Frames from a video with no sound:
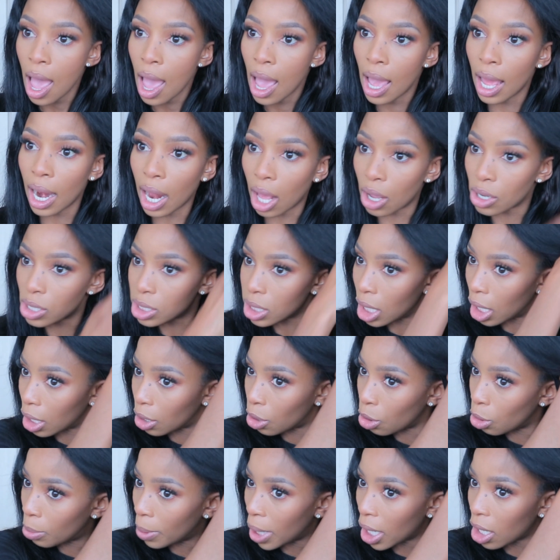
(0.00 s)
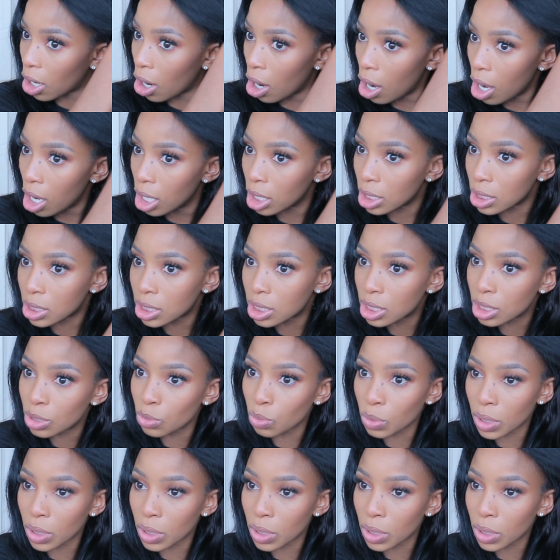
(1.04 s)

and I was like, oh my gosh,